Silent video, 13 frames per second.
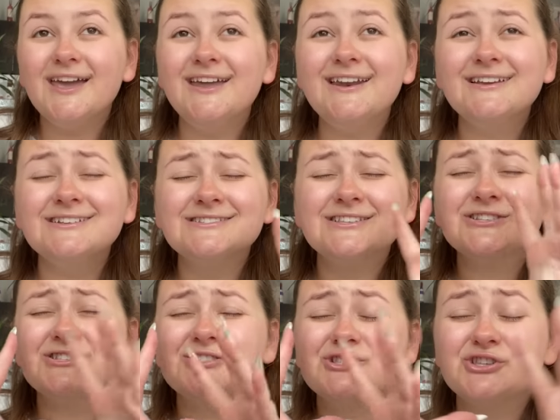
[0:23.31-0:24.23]
It
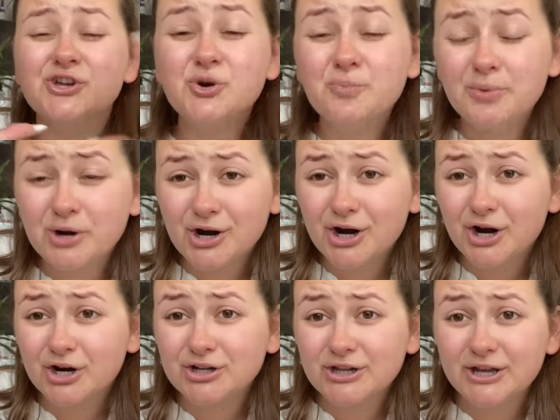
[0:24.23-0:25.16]
is super
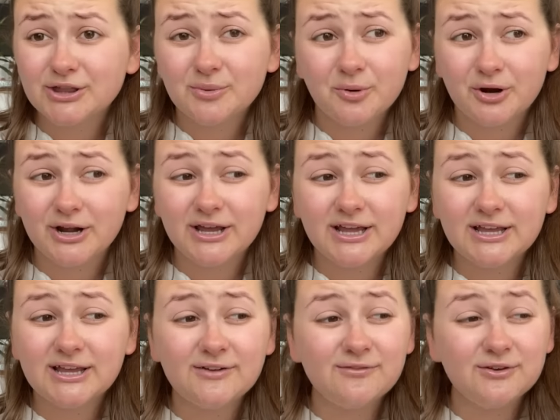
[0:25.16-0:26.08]
early in the
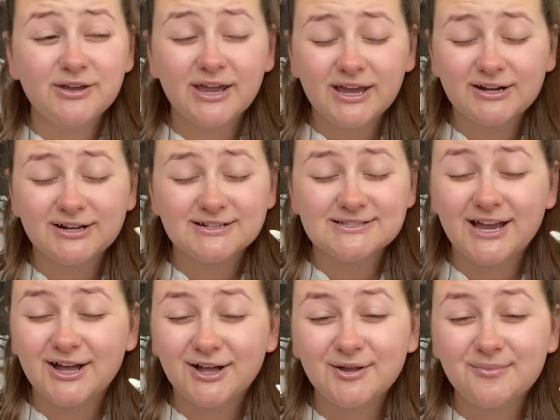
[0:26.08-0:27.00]
morning, if you cannot
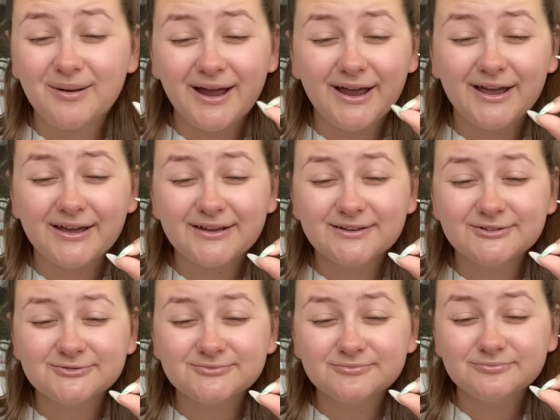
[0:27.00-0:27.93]
tell by
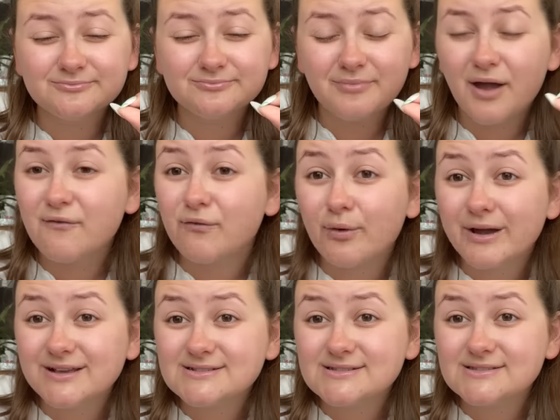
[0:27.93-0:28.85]
my
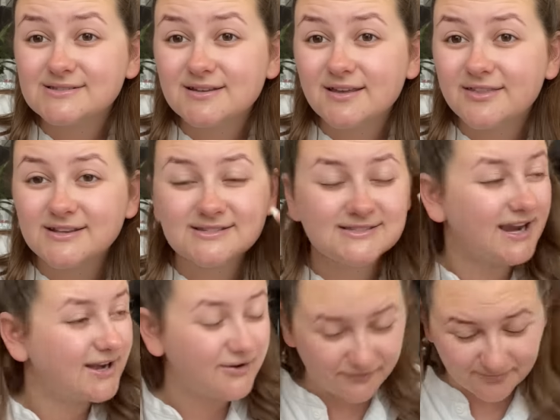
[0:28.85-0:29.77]
voice, the
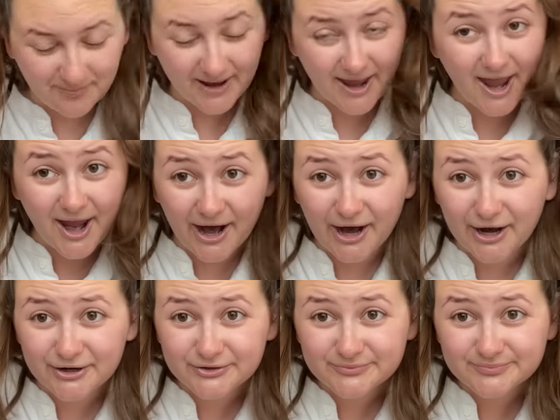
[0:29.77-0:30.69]
state of my
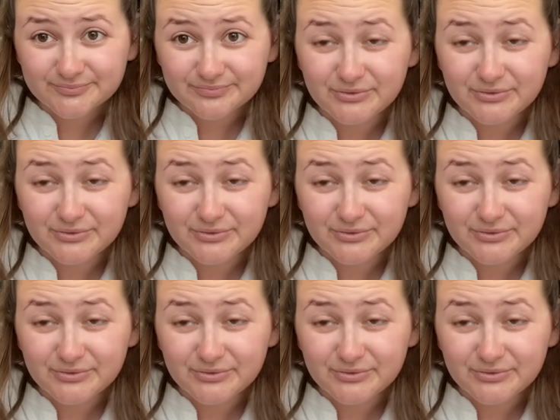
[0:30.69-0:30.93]
hair.